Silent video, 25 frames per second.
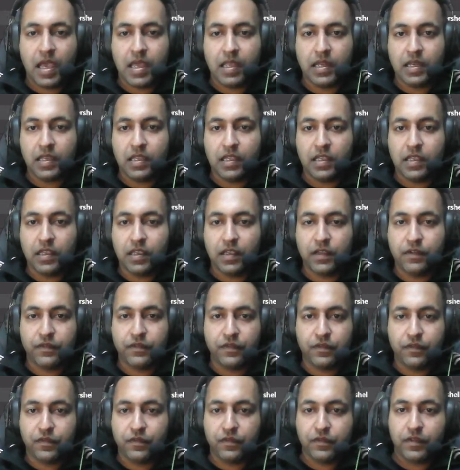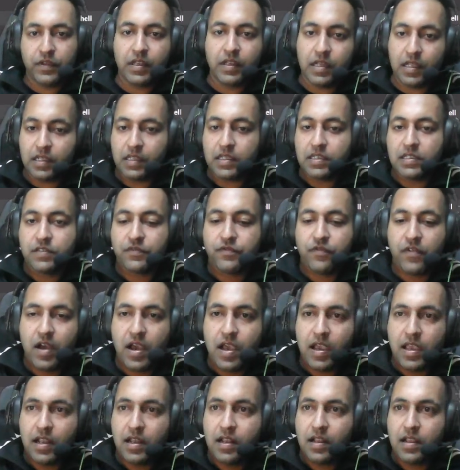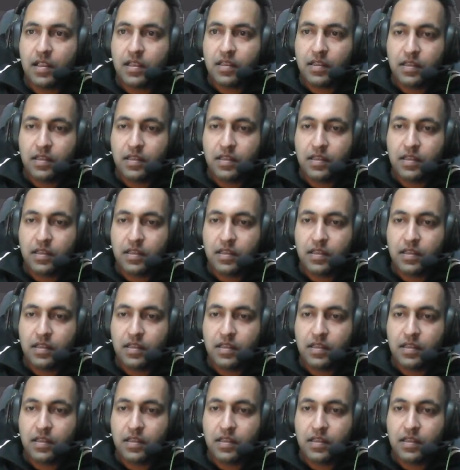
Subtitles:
And if we run this file,